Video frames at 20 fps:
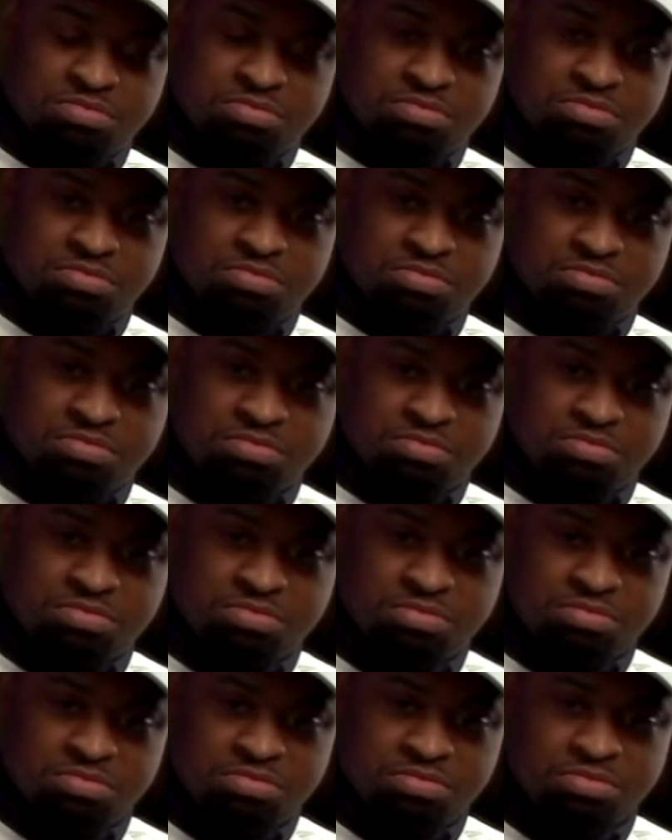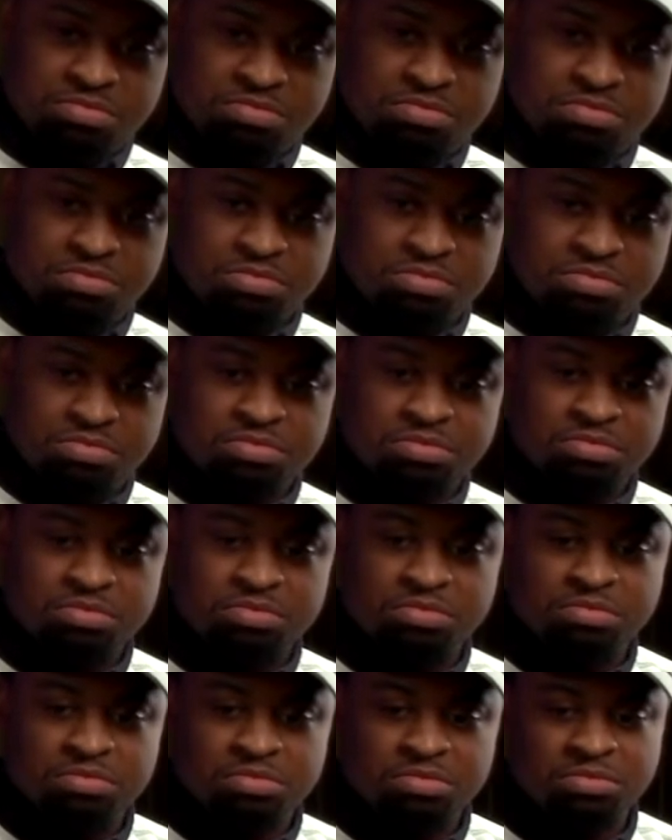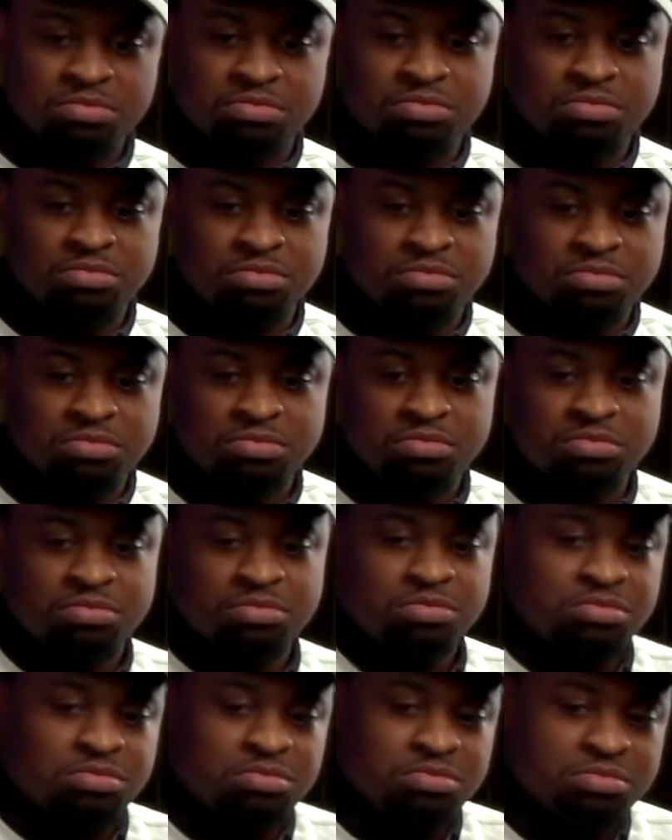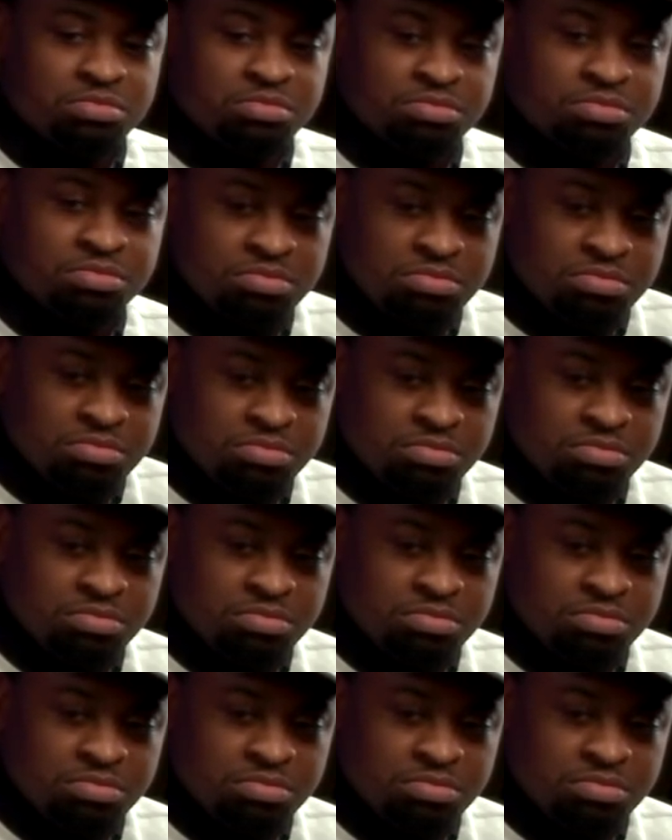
The person shown says nothing.